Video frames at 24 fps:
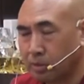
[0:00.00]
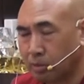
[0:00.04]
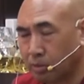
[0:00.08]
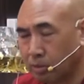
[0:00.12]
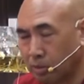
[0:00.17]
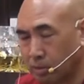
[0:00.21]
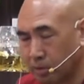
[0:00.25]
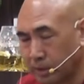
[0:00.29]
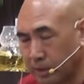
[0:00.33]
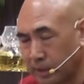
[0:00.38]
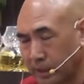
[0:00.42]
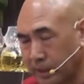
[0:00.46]

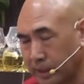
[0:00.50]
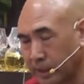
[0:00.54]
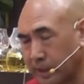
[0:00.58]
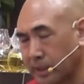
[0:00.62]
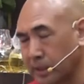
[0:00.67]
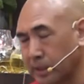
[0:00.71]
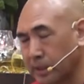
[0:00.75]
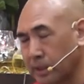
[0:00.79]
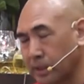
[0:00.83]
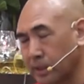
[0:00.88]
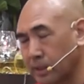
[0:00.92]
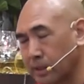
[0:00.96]
All the
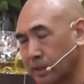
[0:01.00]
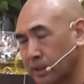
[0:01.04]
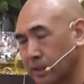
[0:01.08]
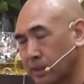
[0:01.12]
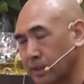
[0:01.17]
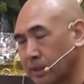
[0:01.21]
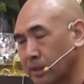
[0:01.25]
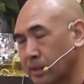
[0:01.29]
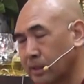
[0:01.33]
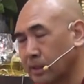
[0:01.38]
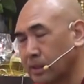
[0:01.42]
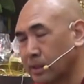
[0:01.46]

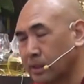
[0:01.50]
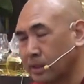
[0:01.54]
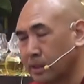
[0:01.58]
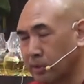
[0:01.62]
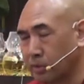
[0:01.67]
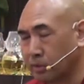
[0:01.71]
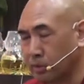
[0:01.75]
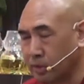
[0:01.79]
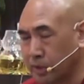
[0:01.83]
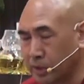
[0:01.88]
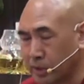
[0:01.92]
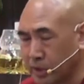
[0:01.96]
anger,
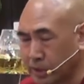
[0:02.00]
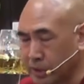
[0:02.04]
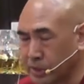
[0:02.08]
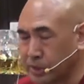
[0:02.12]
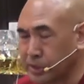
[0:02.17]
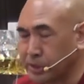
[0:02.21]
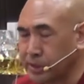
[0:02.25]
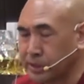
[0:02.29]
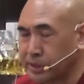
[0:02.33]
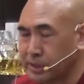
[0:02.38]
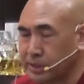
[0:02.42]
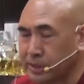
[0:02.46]
you know,
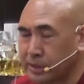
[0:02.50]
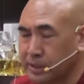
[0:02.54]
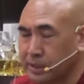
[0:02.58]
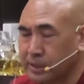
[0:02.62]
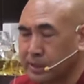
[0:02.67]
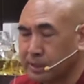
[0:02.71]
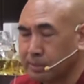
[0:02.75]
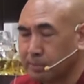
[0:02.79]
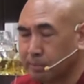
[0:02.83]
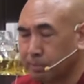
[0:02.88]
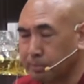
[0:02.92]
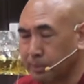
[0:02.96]
hatred
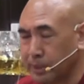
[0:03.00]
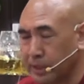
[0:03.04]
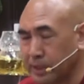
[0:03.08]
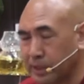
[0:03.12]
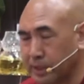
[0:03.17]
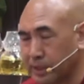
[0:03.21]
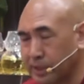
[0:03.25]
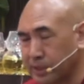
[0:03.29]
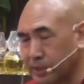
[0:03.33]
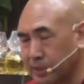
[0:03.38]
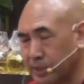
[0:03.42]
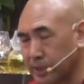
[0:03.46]

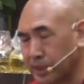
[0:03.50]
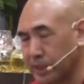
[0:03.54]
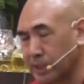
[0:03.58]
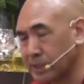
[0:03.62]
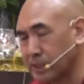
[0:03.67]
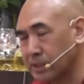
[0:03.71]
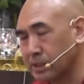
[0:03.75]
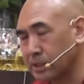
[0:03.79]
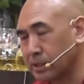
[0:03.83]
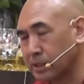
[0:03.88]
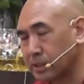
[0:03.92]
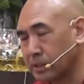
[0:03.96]
mainly
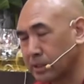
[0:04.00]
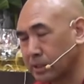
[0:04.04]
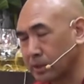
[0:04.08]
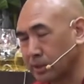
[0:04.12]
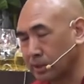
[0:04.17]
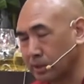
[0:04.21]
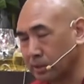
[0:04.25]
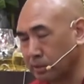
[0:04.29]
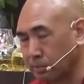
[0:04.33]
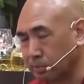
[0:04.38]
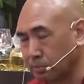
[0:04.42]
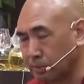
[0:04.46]
rests,
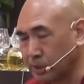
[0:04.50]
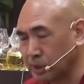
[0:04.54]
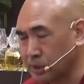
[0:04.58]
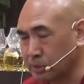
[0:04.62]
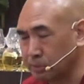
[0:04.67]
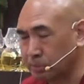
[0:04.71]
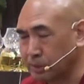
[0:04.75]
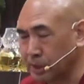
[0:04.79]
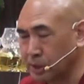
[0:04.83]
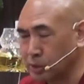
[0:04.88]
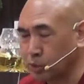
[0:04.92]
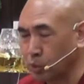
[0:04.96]
you know,
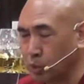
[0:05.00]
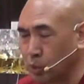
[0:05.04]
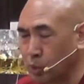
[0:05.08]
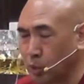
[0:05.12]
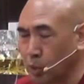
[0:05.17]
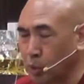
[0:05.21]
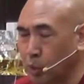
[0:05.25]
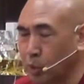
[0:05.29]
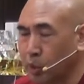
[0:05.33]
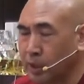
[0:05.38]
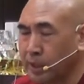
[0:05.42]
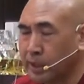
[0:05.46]
based
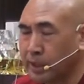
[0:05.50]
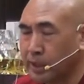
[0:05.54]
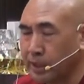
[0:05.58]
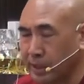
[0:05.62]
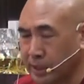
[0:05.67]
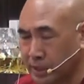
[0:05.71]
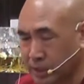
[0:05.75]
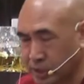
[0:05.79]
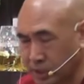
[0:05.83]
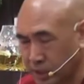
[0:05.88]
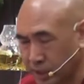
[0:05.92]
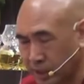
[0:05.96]
on
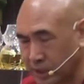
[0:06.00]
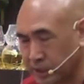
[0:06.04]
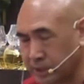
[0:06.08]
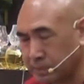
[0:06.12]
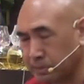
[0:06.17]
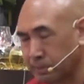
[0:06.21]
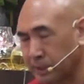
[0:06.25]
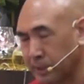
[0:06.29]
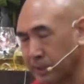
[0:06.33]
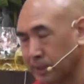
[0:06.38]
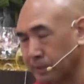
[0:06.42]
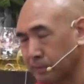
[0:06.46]

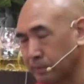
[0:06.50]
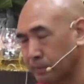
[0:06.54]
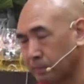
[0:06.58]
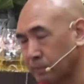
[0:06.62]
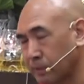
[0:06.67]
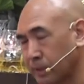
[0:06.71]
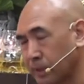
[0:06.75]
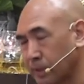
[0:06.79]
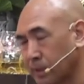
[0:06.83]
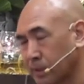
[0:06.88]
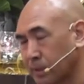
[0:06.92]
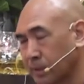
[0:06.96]
attachment.
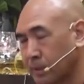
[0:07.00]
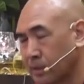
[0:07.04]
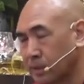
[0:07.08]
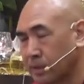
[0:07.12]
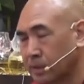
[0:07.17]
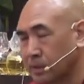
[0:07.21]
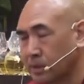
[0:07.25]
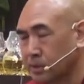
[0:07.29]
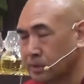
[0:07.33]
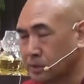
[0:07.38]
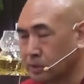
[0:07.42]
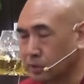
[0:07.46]

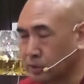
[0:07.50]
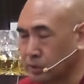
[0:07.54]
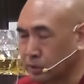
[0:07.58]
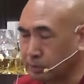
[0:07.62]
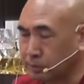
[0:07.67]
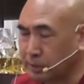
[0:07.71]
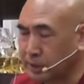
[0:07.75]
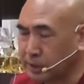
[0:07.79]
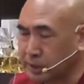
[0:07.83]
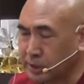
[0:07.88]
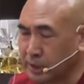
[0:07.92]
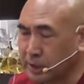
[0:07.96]
So
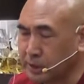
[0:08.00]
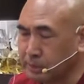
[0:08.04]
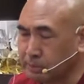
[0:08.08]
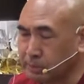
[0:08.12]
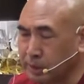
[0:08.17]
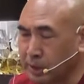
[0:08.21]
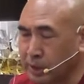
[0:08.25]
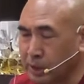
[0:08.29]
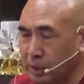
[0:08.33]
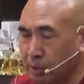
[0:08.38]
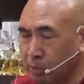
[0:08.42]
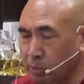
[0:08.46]

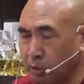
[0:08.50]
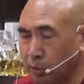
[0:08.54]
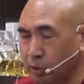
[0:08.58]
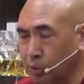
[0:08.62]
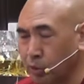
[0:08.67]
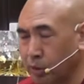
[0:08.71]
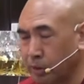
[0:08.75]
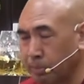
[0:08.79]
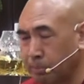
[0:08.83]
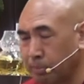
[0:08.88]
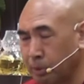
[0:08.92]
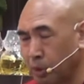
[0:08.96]
attachment about
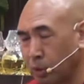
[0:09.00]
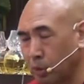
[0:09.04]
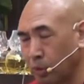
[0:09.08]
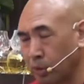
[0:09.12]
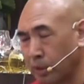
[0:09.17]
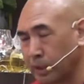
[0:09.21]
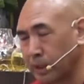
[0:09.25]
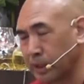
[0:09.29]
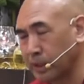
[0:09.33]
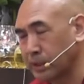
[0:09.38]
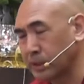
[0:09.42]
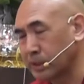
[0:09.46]
your
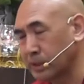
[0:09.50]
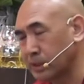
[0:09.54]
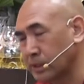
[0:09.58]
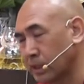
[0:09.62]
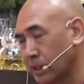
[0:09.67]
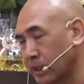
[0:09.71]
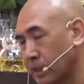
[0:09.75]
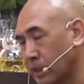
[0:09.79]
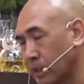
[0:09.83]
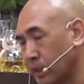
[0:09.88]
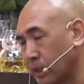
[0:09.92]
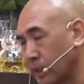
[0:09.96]
belongings,
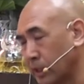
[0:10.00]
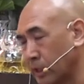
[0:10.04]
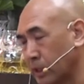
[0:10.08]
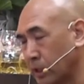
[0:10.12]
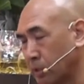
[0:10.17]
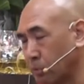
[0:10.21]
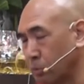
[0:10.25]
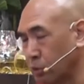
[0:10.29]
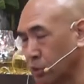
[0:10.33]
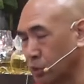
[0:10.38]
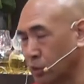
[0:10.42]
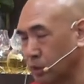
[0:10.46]

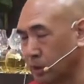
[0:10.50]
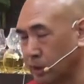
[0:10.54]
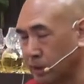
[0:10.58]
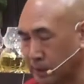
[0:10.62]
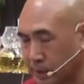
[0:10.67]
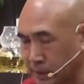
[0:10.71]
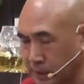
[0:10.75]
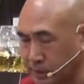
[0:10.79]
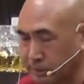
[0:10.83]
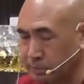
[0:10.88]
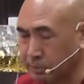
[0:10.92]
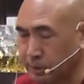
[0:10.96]

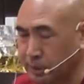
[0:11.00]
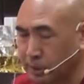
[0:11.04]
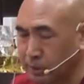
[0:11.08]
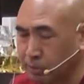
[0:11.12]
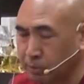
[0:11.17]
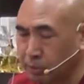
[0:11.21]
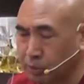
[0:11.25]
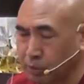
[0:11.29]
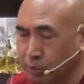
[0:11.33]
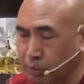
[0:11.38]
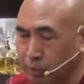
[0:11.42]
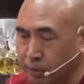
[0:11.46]
attachment
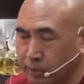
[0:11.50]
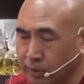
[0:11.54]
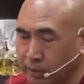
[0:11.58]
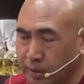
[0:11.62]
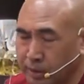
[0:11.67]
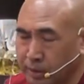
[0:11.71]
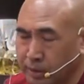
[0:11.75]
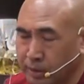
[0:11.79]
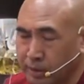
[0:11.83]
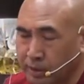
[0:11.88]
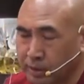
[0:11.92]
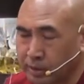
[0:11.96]
about your,
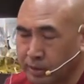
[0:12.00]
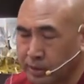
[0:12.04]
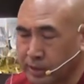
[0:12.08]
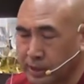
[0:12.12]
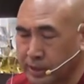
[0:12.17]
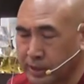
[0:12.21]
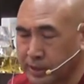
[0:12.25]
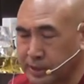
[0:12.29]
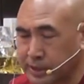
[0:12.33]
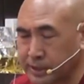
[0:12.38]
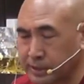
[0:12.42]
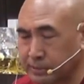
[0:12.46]
you know,
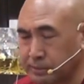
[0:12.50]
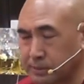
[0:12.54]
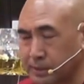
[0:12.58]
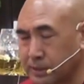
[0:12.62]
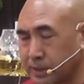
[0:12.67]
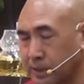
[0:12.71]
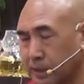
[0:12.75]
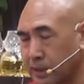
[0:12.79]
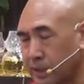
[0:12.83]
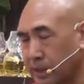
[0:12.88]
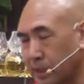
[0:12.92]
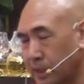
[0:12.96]

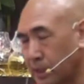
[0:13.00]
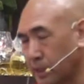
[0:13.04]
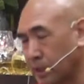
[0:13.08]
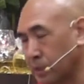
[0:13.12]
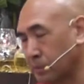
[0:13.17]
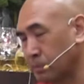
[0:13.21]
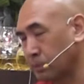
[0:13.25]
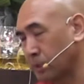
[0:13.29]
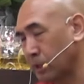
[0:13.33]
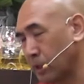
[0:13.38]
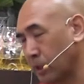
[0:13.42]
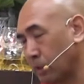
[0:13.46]
relatives,
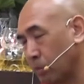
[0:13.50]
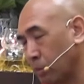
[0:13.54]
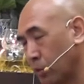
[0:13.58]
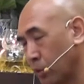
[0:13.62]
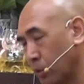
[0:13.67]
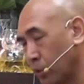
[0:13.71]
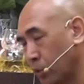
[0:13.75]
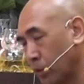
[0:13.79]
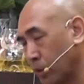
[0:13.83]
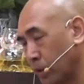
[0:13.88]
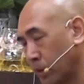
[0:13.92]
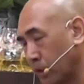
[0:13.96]
attachment
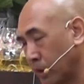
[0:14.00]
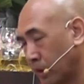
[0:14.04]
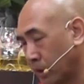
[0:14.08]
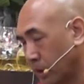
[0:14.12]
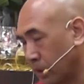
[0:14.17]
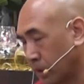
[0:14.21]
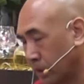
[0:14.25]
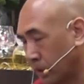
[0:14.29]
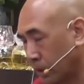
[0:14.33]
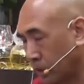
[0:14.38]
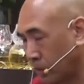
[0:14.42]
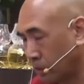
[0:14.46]
about your,
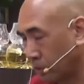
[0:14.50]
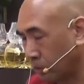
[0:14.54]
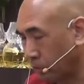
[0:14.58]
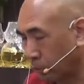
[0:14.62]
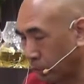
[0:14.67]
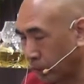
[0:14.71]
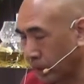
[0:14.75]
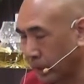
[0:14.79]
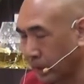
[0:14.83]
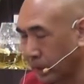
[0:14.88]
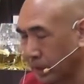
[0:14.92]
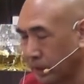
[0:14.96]
you know,
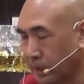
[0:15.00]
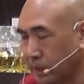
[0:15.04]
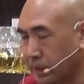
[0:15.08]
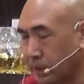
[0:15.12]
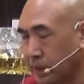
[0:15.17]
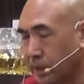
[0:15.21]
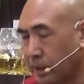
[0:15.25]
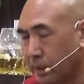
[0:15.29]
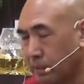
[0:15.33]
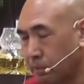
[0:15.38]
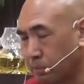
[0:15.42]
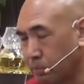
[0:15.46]
wealth,
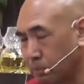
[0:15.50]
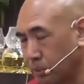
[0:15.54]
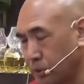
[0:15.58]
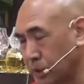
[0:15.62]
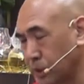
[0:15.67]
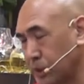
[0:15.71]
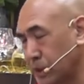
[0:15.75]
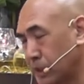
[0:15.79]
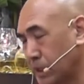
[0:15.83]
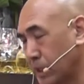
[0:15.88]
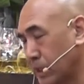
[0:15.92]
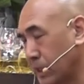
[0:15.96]

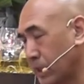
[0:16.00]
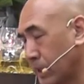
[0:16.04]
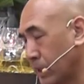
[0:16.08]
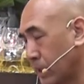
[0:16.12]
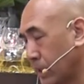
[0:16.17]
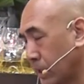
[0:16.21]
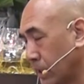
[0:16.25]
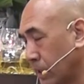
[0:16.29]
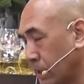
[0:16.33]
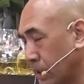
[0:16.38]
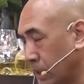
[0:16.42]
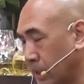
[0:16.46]
position,
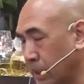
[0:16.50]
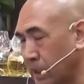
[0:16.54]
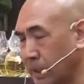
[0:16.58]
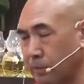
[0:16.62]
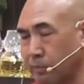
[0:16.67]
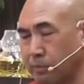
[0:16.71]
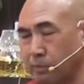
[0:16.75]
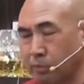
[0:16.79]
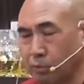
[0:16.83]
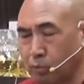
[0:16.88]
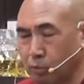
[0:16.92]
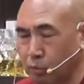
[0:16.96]

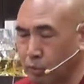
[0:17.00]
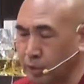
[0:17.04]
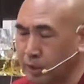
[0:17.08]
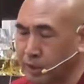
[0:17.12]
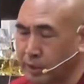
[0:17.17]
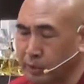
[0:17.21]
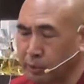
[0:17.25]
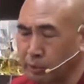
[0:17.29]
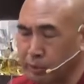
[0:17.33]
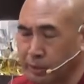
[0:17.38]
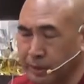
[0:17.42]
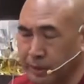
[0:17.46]
name,
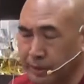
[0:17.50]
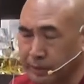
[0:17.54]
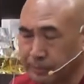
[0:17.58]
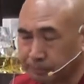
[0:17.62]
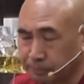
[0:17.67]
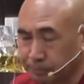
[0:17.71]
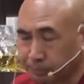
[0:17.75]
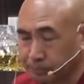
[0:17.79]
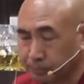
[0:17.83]
whatever.